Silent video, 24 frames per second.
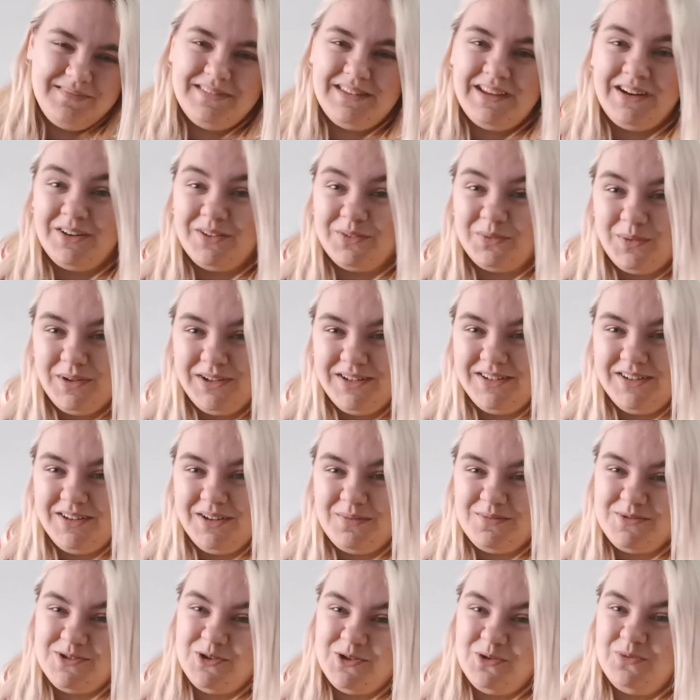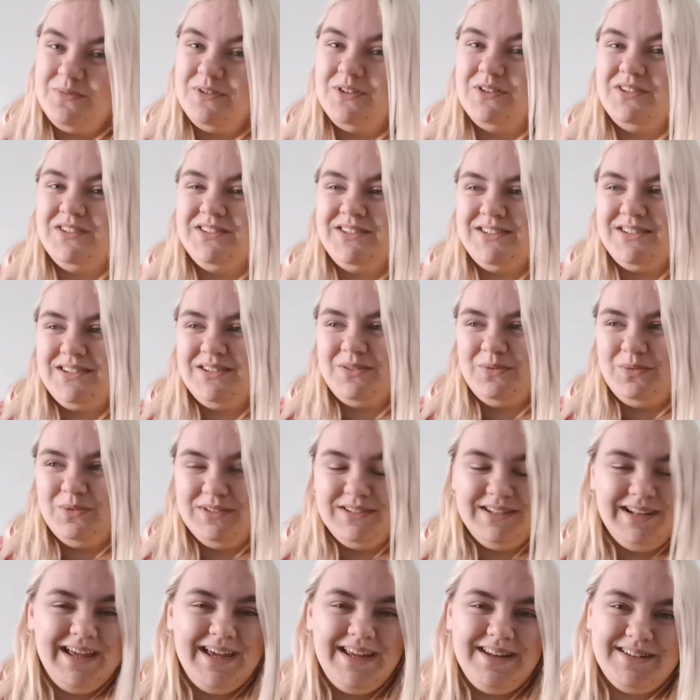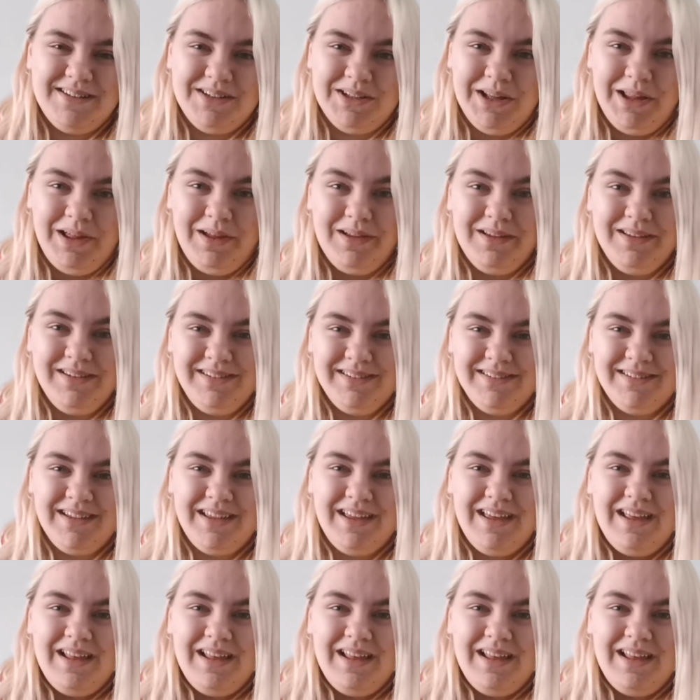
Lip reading: There was one time she almost was late to class.